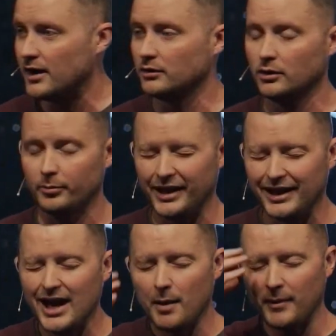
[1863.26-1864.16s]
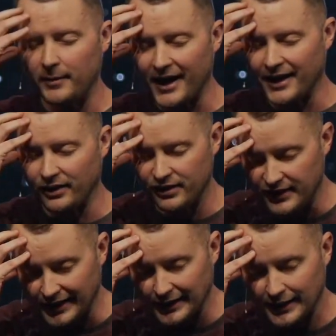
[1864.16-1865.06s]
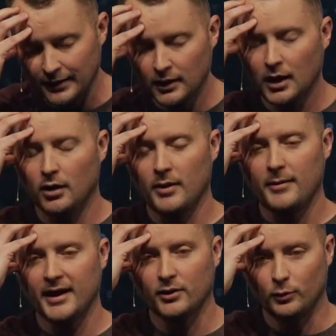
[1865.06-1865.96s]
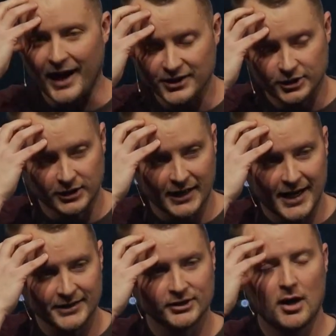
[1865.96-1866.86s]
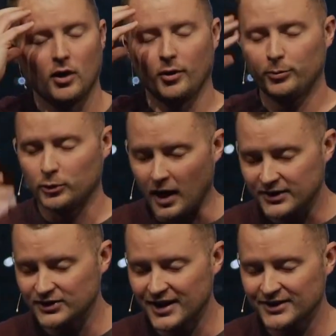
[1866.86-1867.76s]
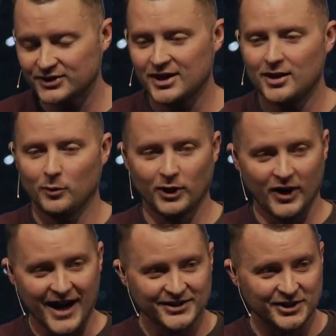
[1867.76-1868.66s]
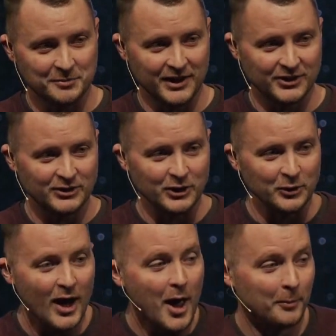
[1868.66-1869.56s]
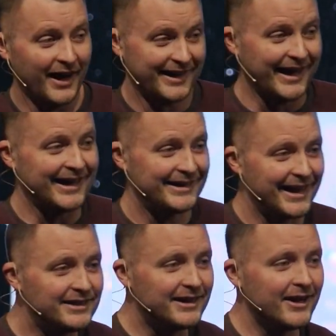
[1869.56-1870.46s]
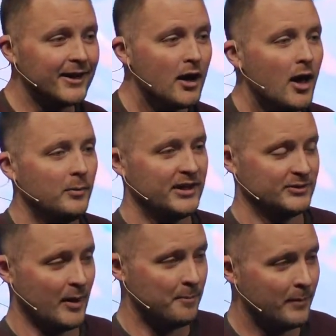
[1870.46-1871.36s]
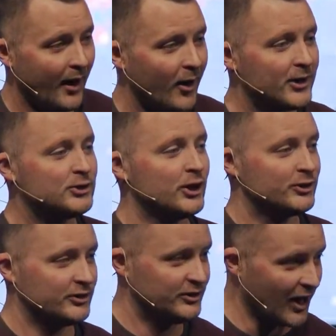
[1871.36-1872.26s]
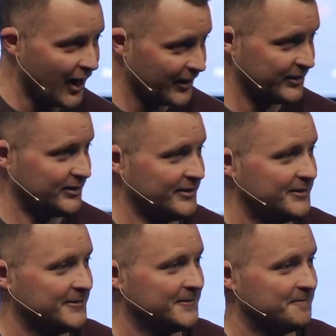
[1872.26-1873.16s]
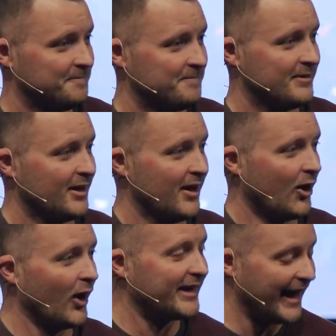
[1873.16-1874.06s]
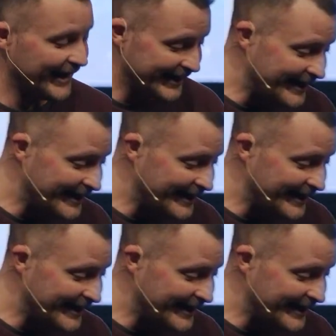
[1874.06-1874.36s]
a little bit, maybe I could think, or maybe I could rationalize or process what you're asking me to do, but I can't get there because my marriage sucks. Or I can't